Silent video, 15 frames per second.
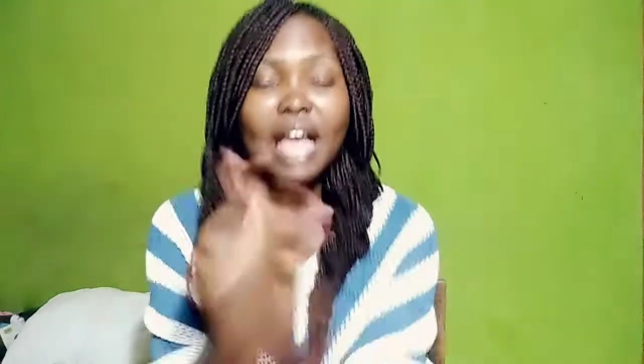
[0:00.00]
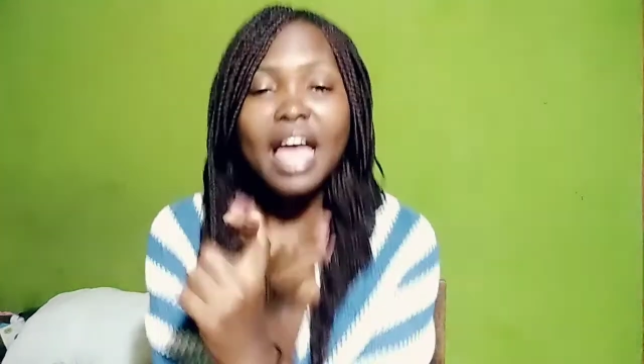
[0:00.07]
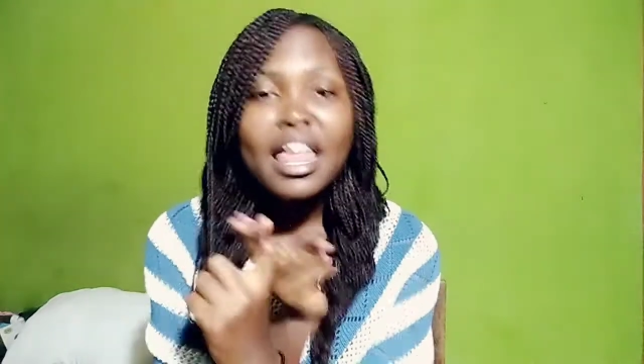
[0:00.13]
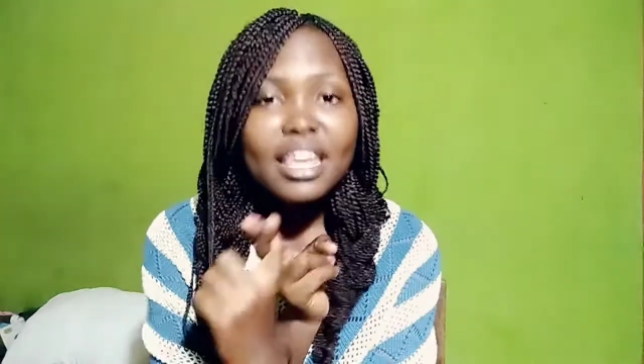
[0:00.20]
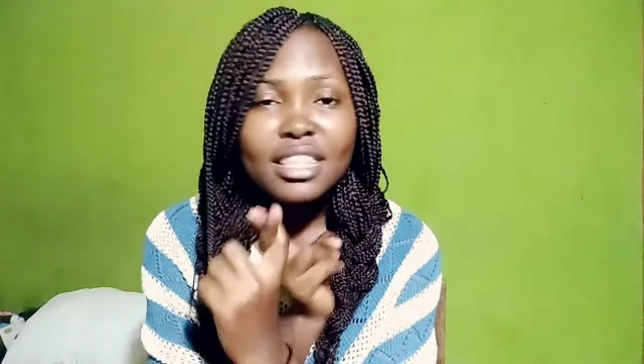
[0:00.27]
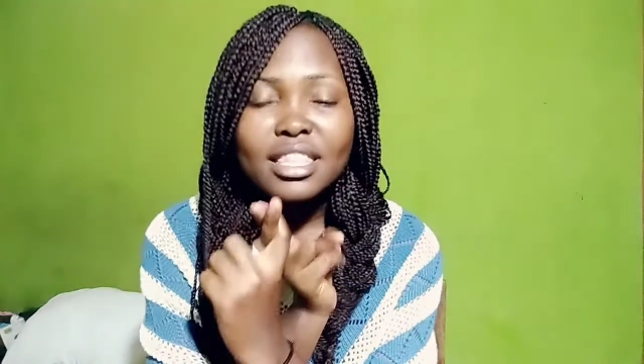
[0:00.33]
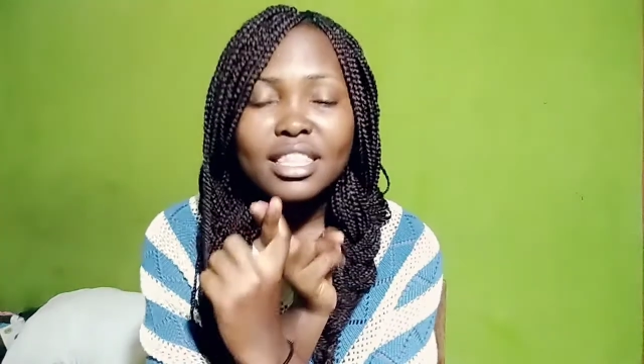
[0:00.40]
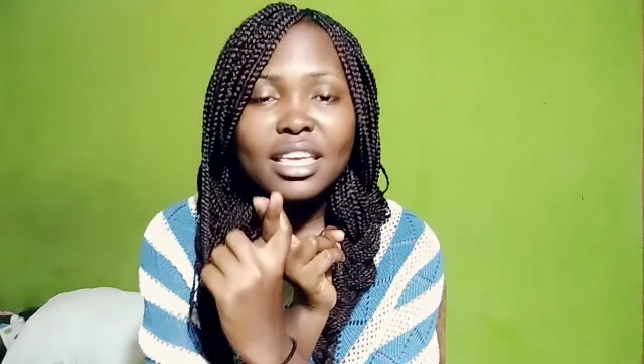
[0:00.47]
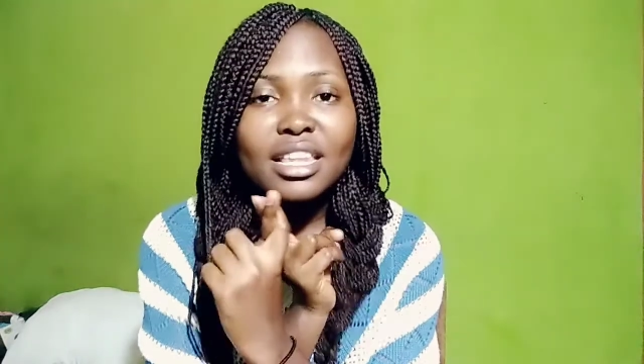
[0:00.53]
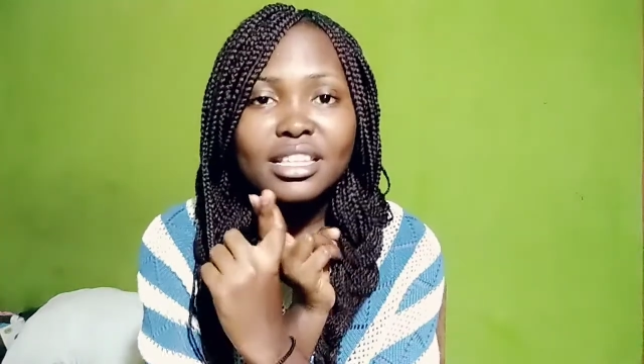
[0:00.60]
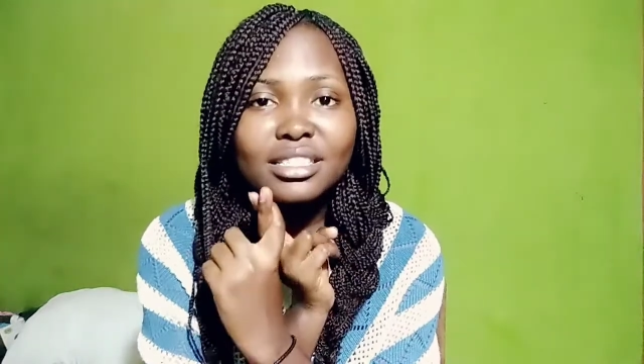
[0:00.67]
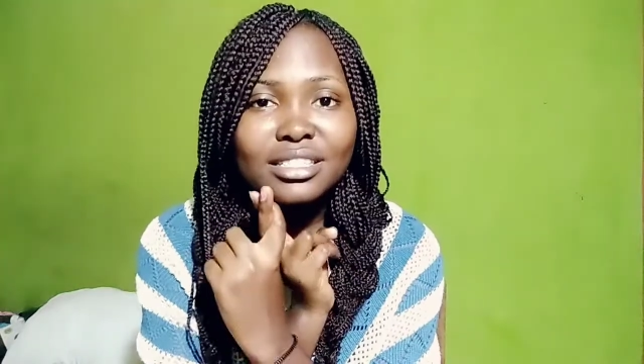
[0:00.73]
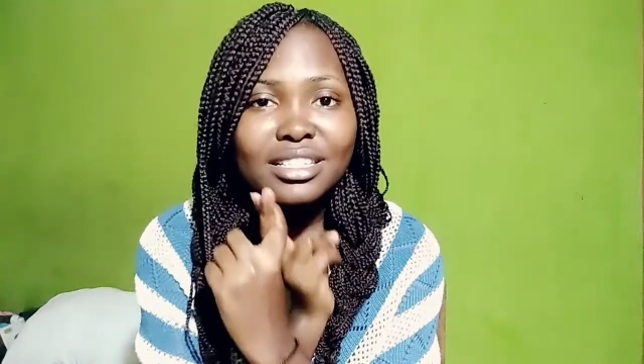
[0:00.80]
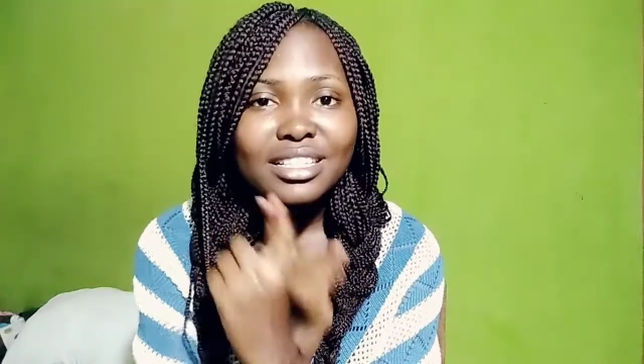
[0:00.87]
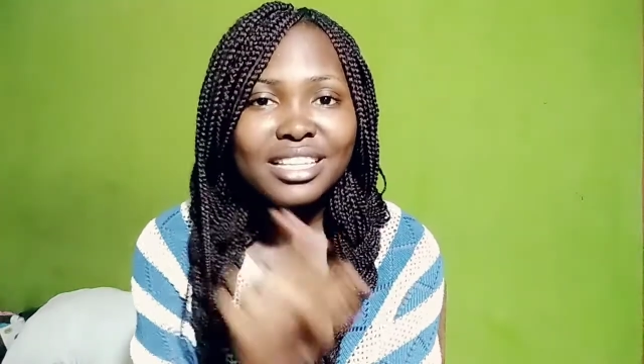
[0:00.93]

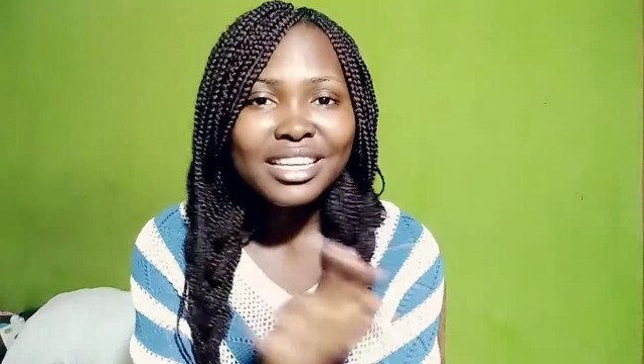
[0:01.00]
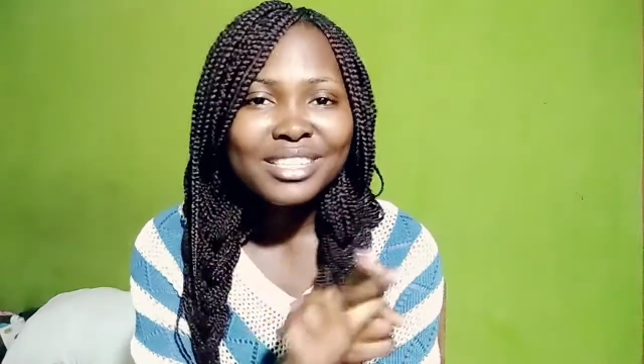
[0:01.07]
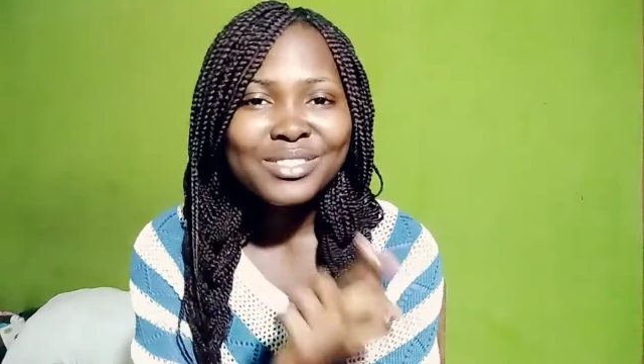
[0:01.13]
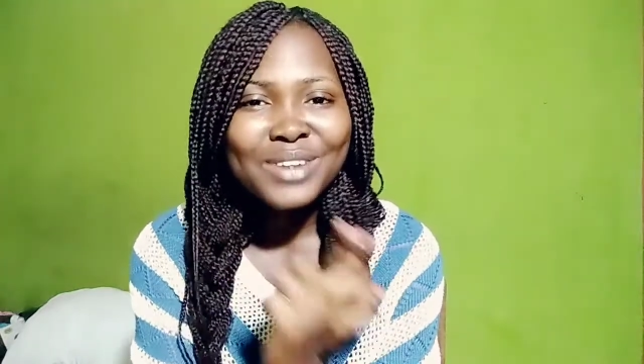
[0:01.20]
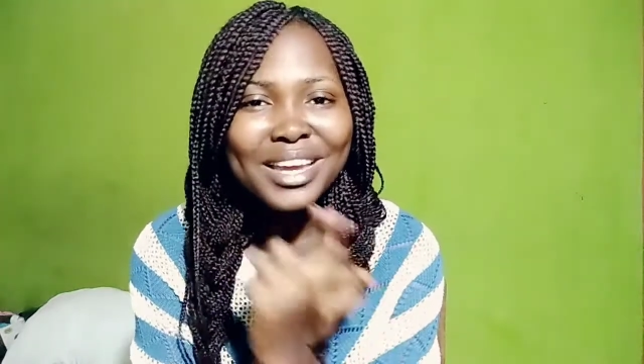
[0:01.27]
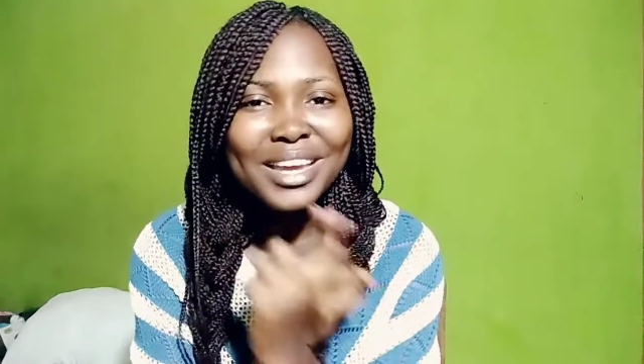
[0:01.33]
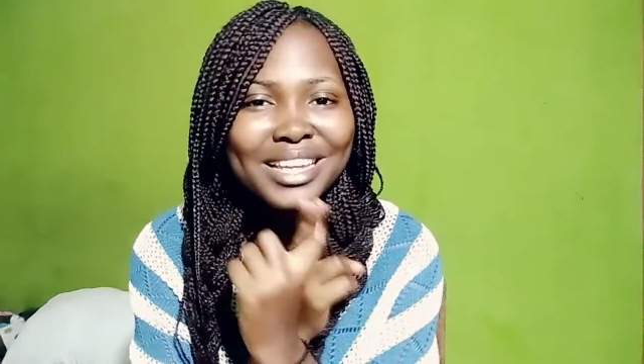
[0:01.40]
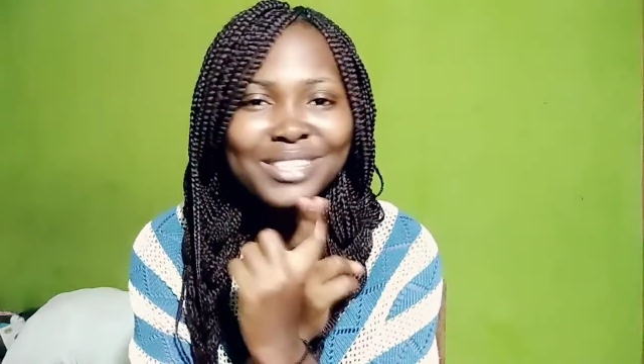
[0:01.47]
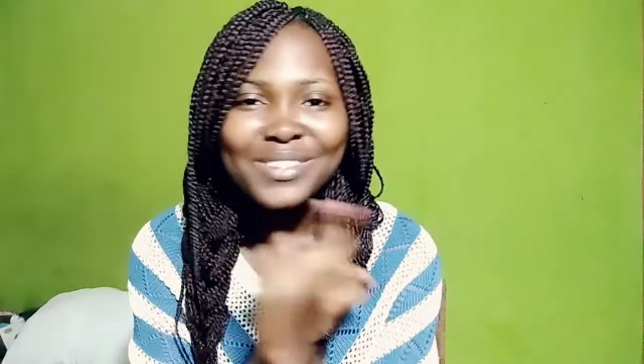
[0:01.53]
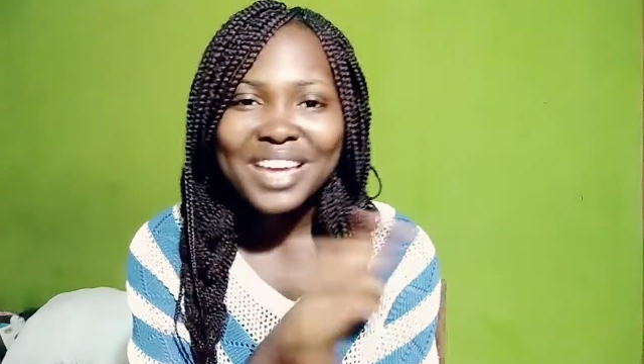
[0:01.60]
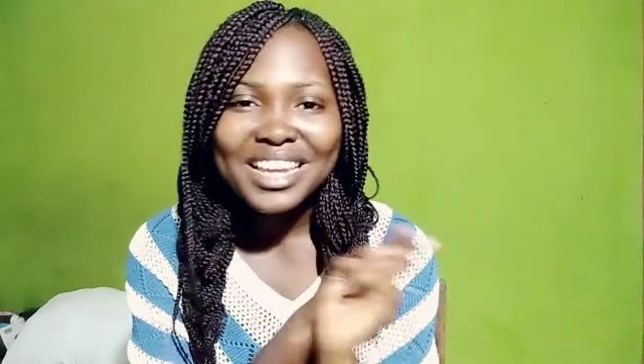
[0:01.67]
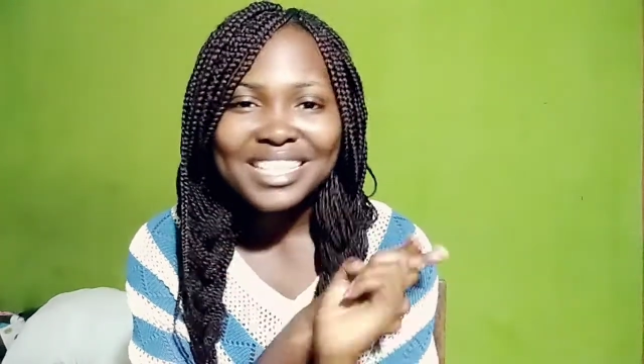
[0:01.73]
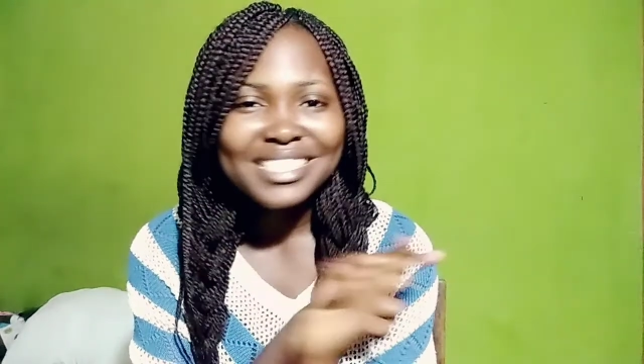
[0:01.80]
Anything, 2020